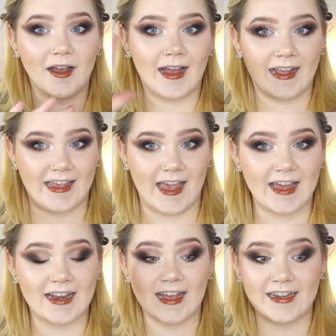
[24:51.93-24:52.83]
I
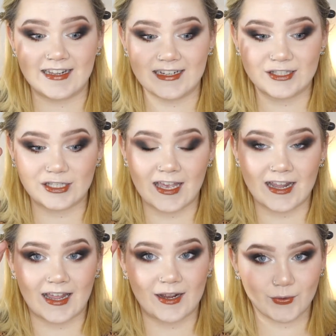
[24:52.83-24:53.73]
can't. I need to get
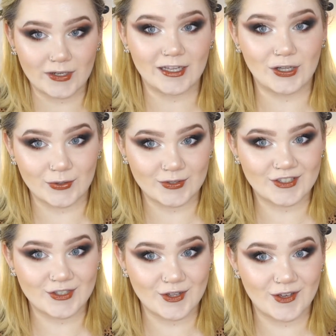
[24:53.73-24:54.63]
like really close
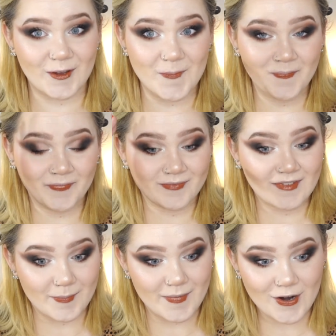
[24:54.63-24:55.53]
to the
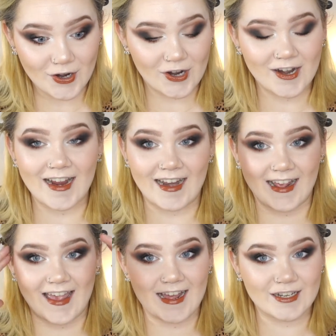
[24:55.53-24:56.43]
mirror and I
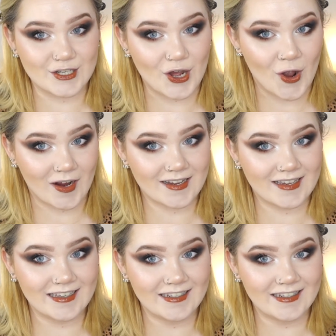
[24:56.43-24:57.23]
can't talk.